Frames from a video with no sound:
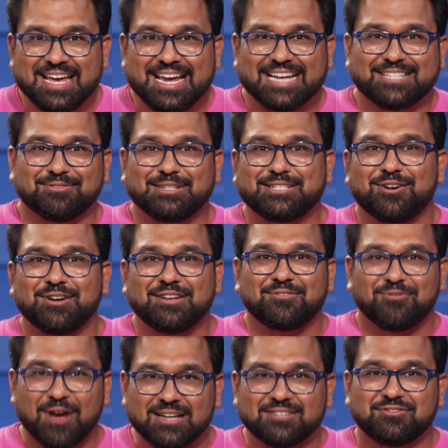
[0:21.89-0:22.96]
is a returning
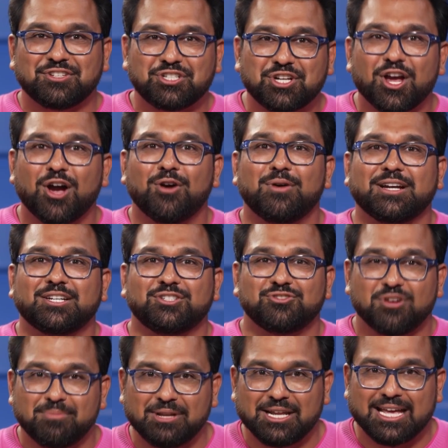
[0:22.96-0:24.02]
friend of the show, a
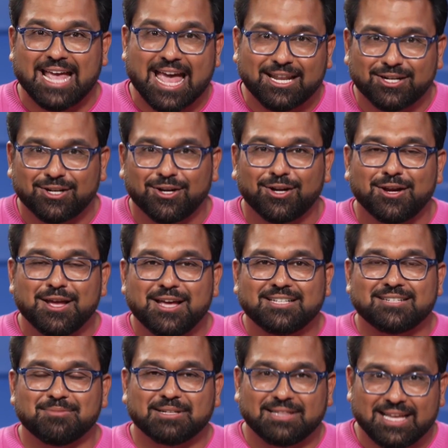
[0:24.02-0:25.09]
contributing editor
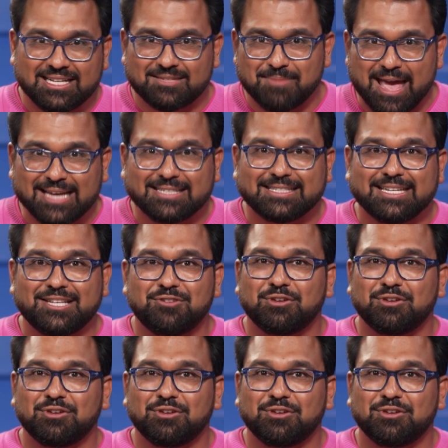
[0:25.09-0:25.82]
to Maclean's magazine.